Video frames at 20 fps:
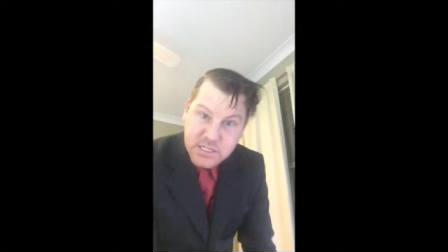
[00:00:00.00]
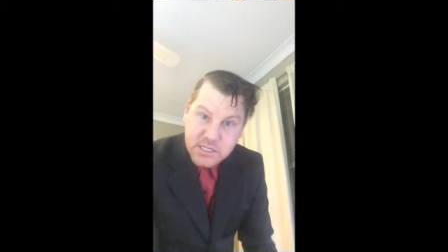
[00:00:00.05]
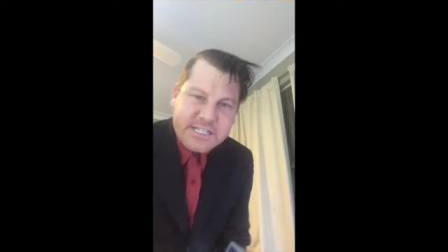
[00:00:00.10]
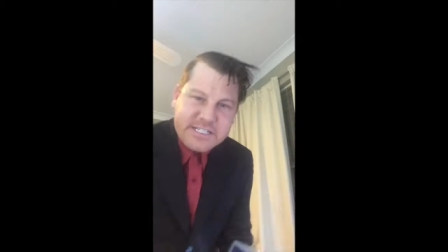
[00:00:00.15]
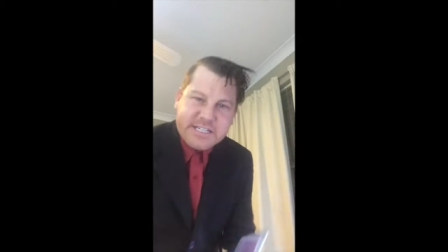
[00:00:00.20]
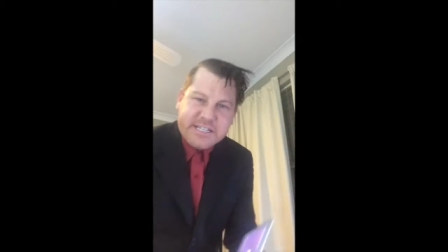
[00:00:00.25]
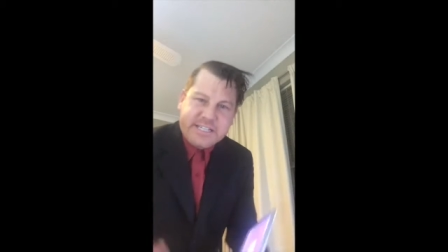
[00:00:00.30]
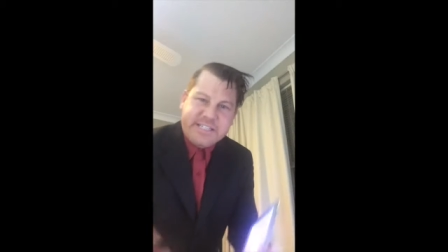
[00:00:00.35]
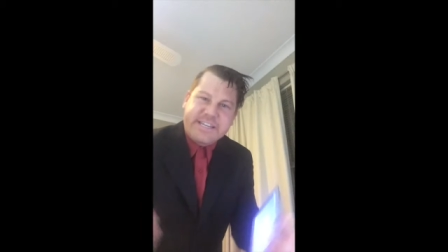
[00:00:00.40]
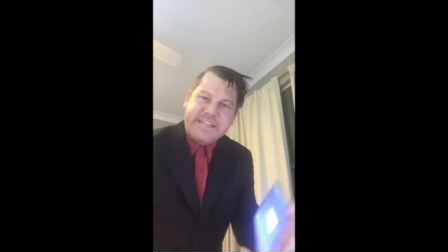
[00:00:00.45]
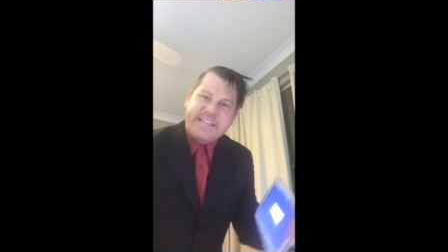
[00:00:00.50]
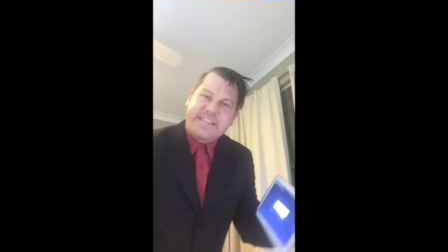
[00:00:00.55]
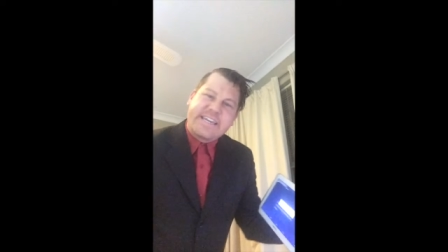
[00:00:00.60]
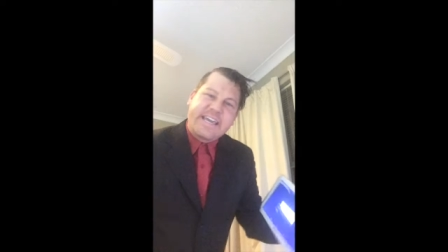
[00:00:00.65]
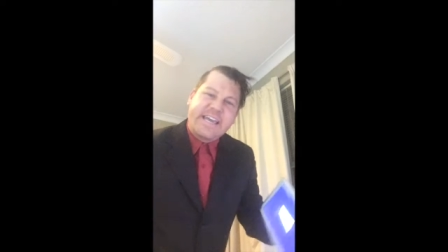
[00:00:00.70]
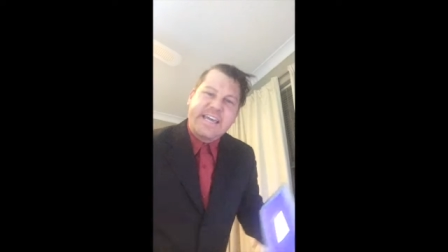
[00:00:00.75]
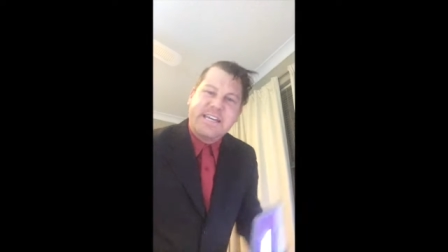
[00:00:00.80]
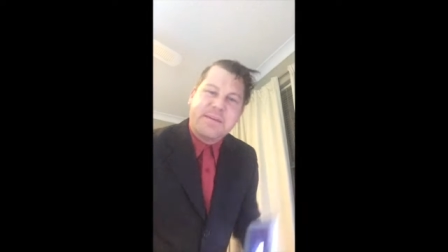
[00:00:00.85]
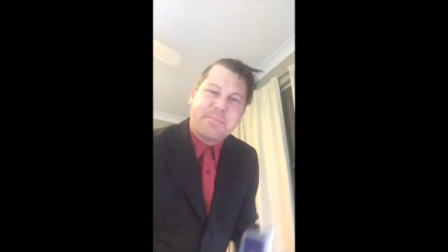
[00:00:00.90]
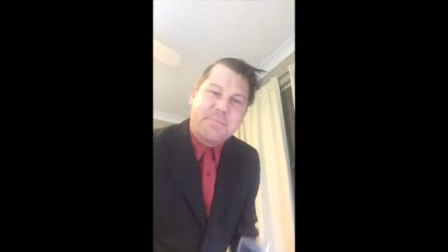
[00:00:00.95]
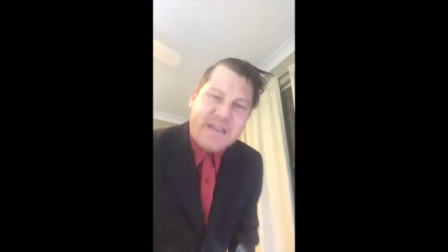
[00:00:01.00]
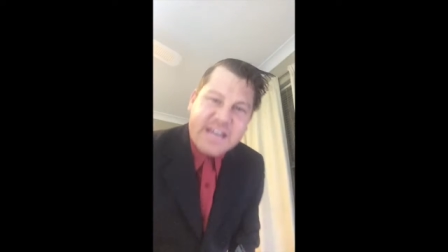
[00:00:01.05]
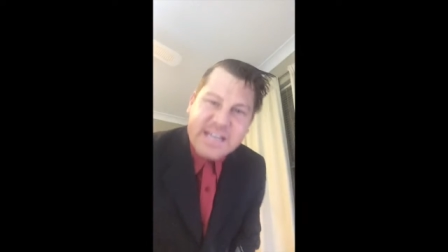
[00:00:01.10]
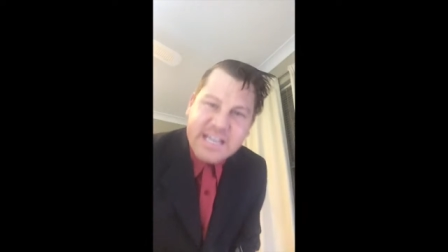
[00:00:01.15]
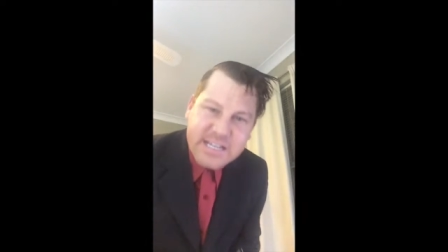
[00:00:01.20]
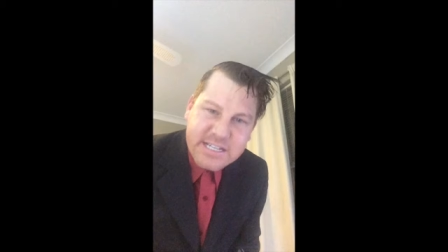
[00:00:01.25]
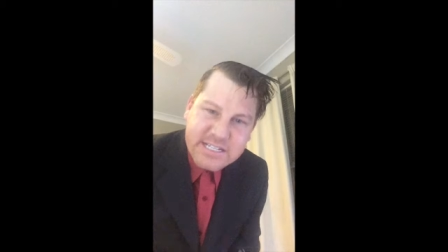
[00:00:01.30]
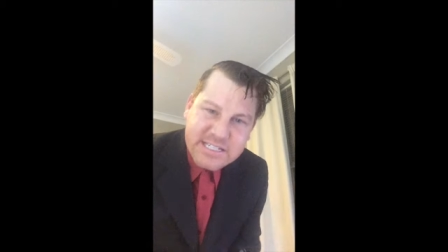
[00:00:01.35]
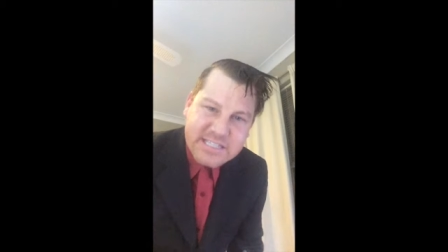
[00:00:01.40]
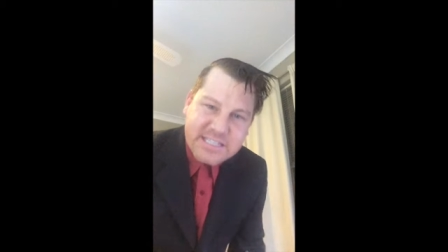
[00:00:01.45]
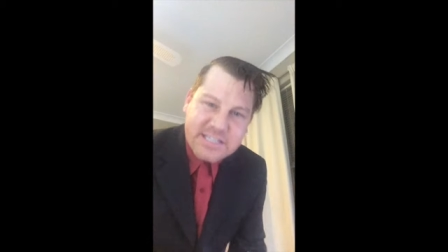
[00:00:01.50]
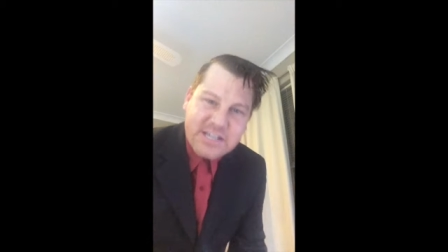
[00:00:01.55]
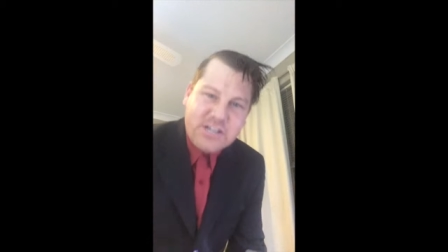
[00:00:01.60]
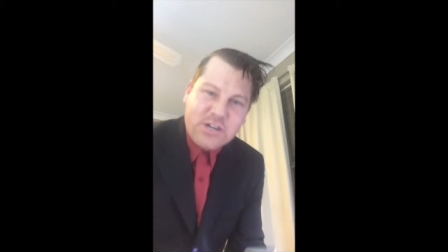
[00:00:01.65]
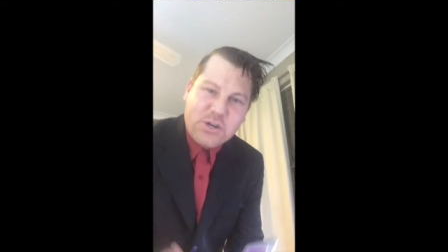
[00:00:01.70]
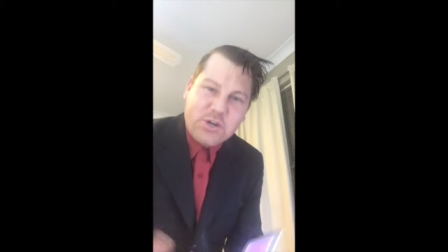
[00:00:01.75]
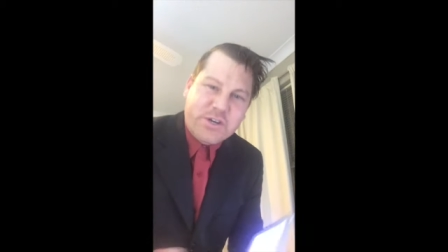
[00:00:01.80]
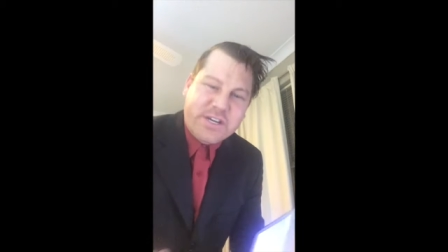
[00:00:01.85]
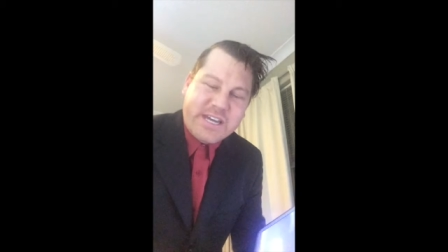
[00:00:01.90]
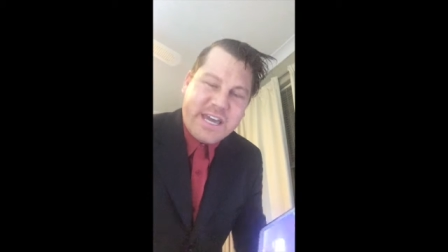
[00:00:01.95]
You can get keen at Macca's
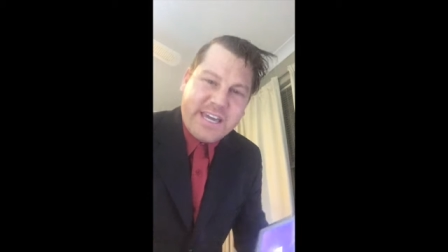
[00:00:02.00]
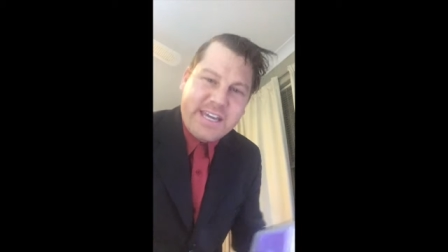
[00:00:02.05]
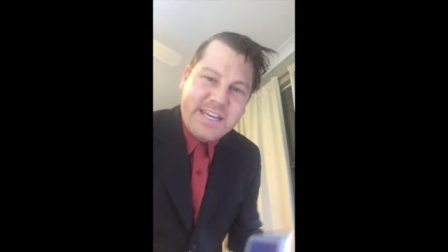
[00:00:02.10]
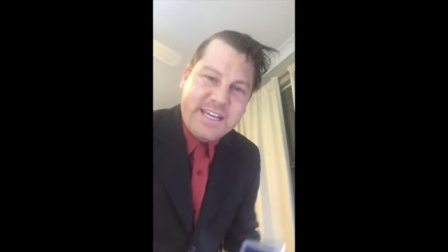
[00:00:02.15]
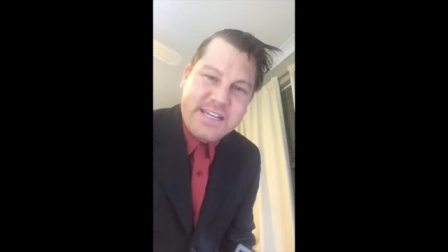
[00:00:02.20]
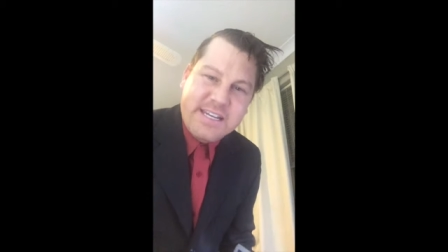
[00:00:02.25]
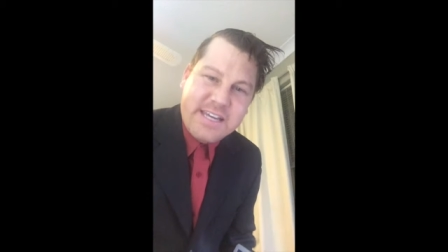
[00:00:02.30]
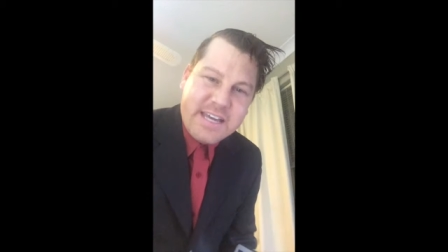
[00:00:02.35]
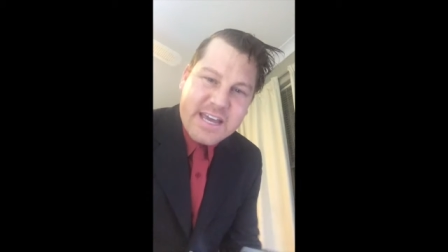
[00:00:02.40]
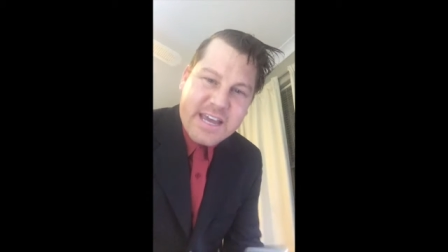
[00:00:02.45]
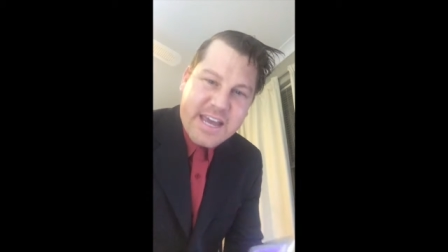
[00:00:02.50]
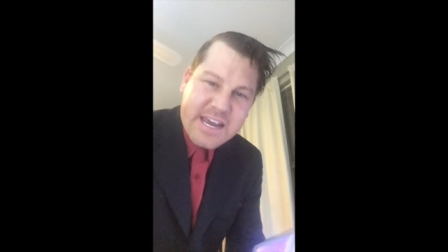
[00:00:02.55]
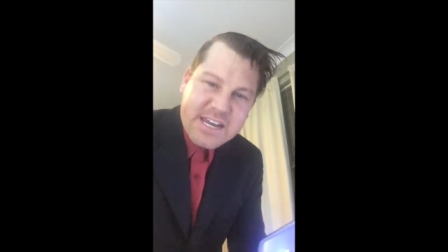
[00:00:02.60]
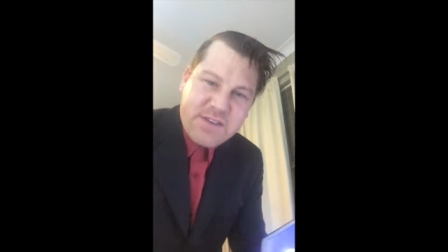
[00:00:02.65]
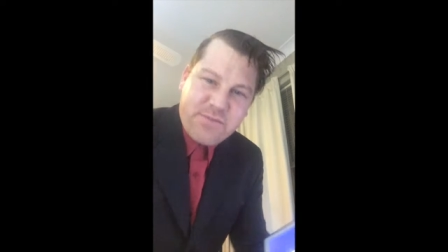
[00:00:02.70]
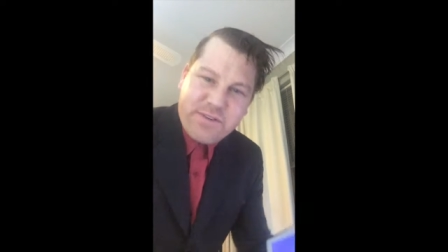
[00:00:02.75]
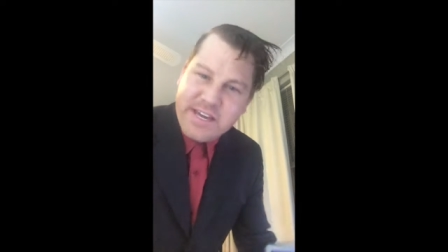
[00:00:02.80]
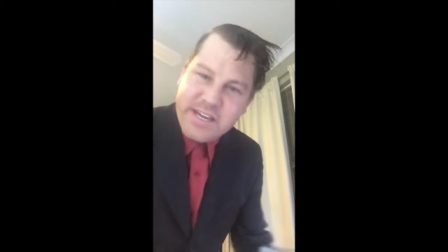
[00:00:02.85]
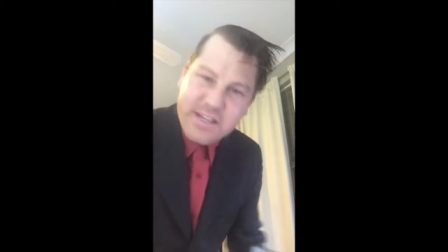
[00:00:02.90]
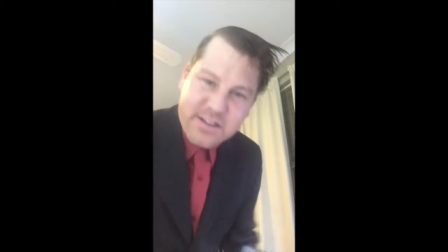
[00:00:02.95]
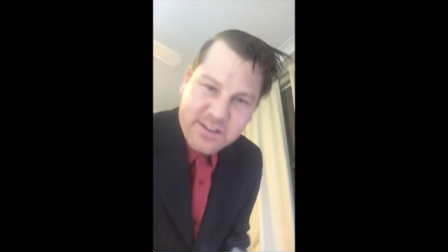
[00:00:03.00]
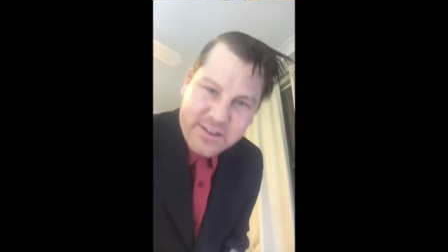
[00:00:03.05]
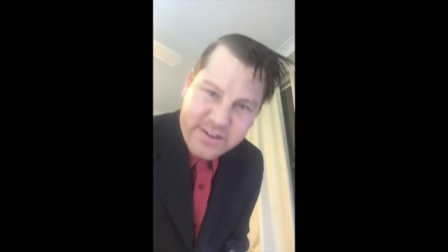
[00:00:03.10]
or keen anywhere you